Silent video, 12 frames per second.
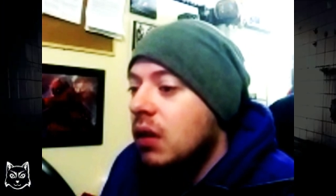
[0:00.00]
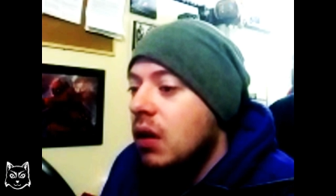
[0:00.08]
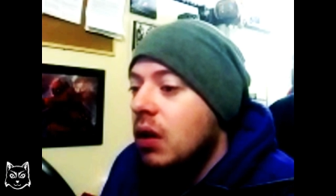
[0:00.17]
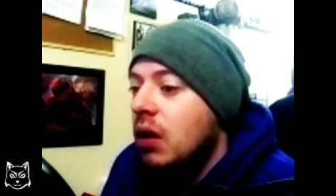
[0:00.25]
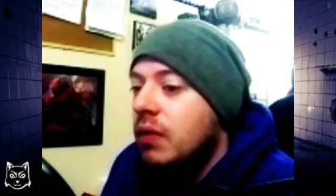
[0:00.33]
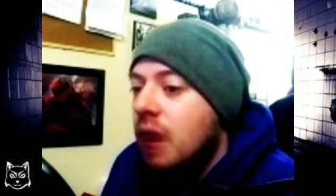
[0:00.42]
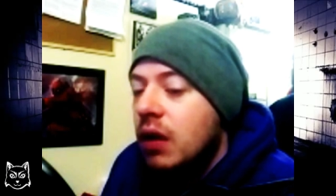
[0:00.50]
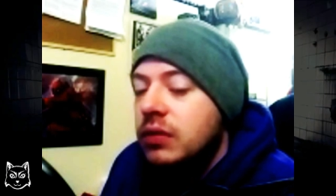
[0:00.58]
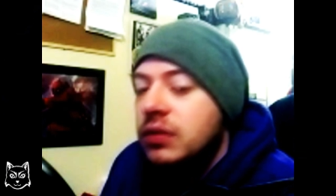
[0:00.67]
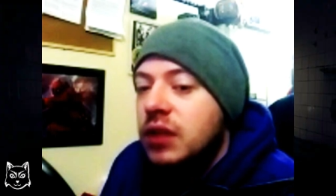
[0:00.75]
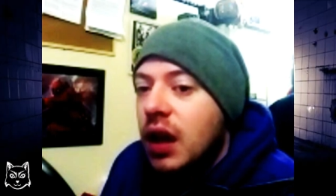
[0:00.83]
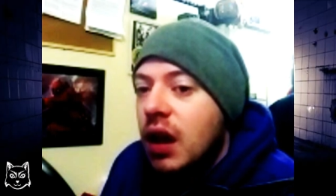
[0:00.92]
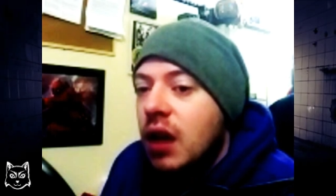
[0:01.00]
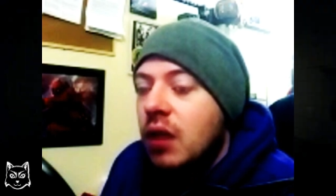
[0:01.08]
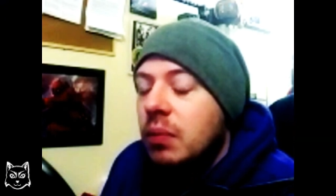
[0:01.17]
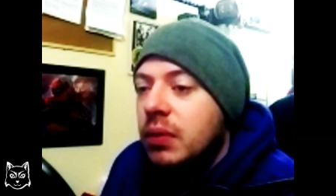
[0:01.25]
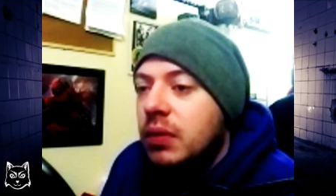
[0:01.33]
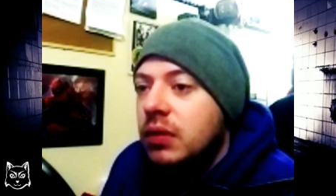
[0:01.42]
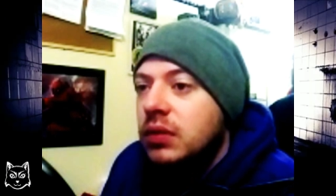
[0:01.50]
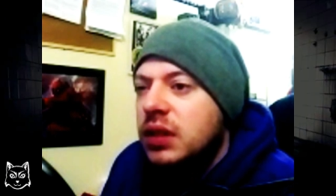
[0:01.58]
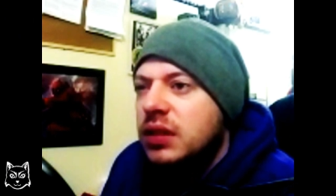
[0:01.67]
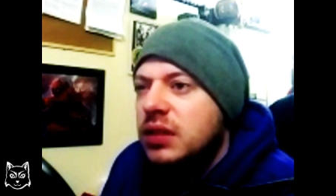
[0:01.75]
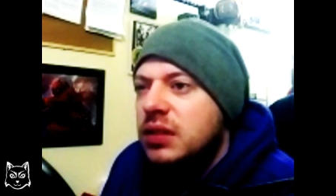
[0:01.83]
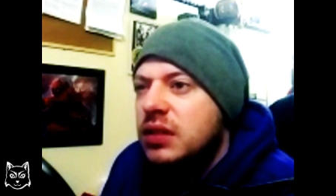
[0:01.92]
a lot of content out,
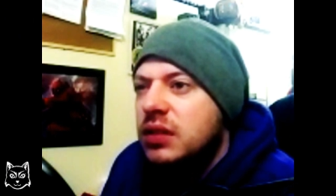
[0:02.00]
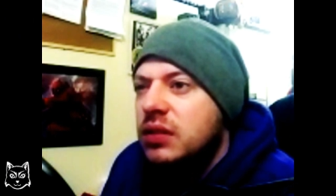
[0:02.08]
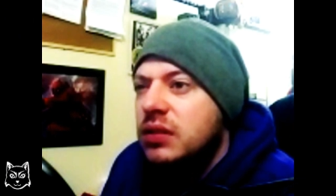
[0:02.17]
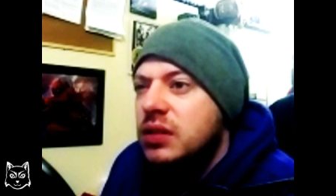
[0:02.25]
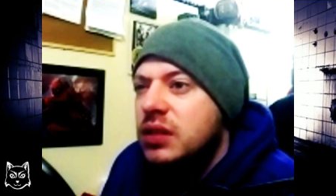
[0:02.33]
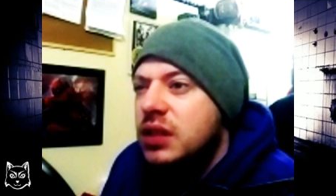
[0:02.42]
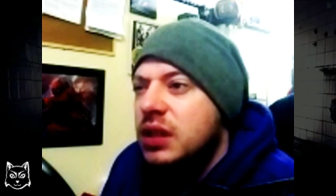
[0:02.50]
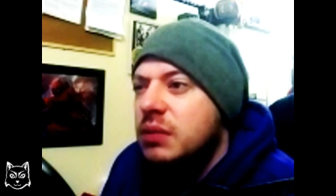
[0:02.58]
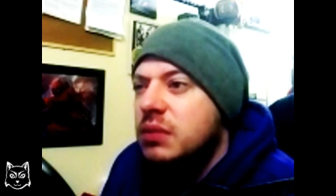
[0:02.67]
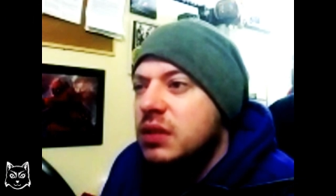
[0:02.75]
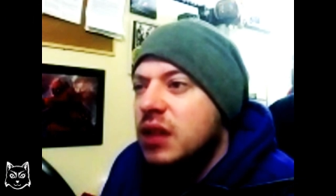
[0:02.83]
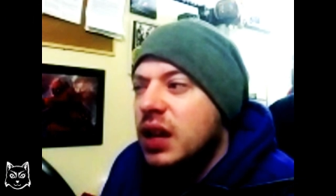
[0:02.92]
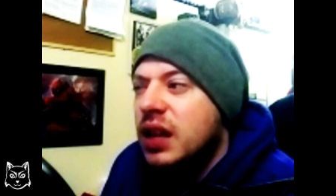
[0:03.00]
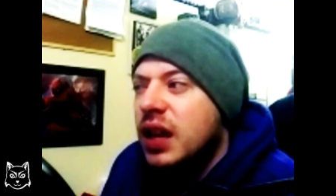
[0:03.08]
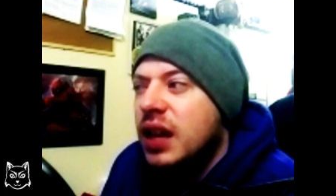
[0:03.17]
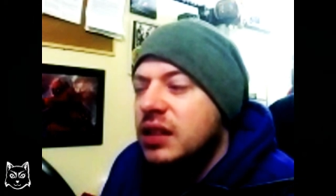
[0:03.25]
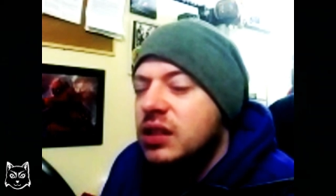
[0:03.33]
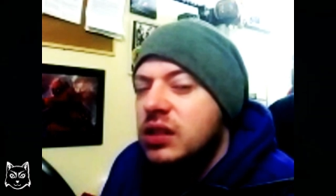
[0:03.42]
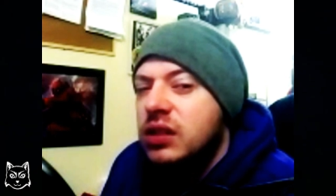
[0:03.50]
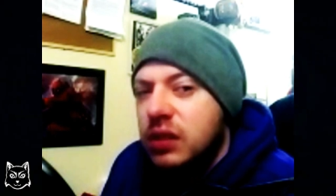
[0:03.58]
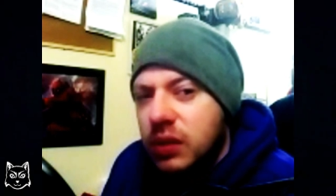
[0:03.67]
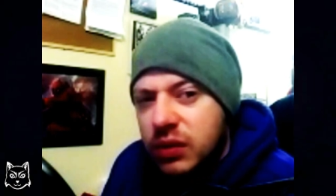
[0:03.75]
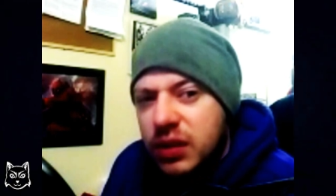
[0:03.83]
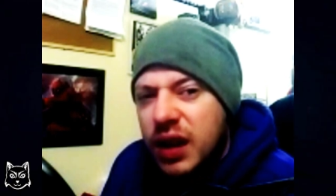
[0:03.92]
but it just seems like it has
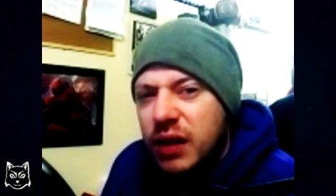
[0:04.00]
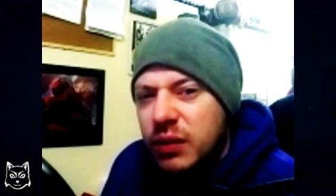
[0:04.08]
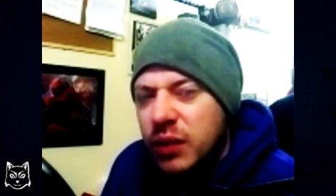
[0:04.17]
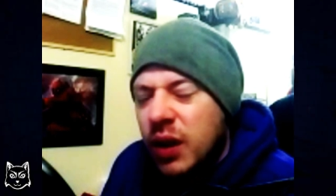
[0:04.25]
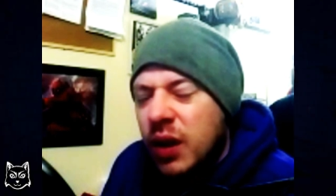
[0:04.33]
slowed